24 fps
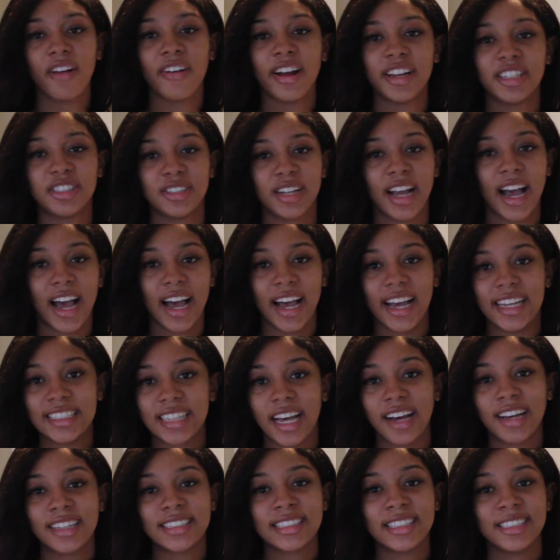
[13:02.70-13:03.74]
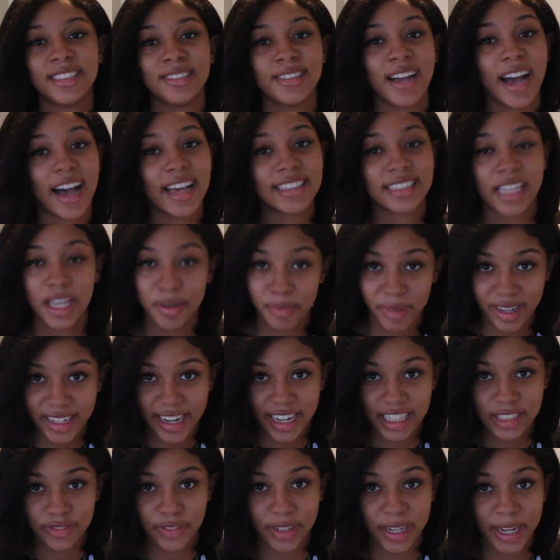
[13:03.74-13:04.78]
All right, you guys. I'll see you guys in my
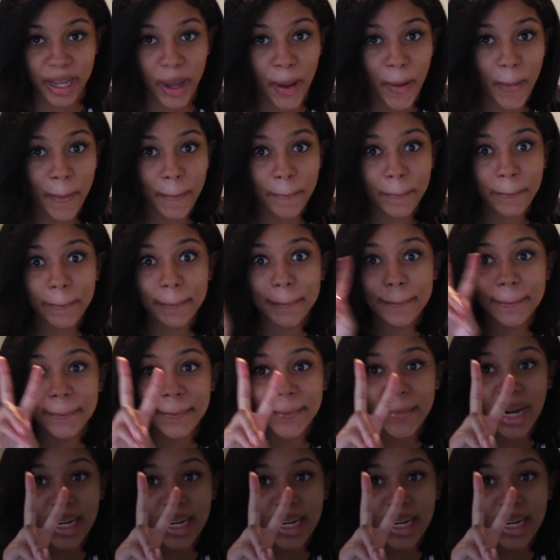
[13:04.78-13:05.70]
next video.